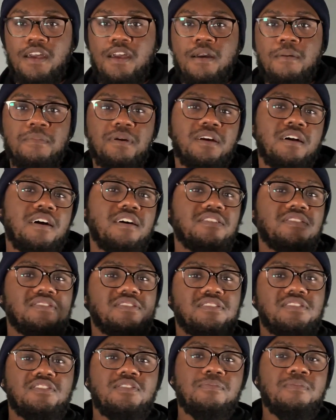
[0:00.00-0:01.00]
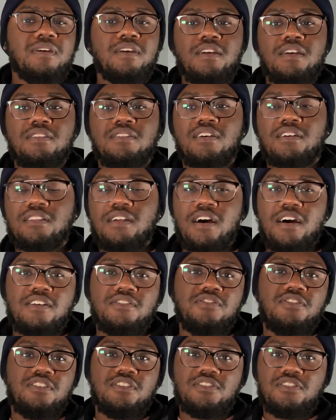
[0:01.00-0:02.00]
because to me
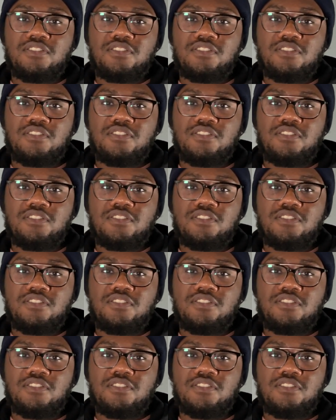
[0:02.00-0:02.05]
technology is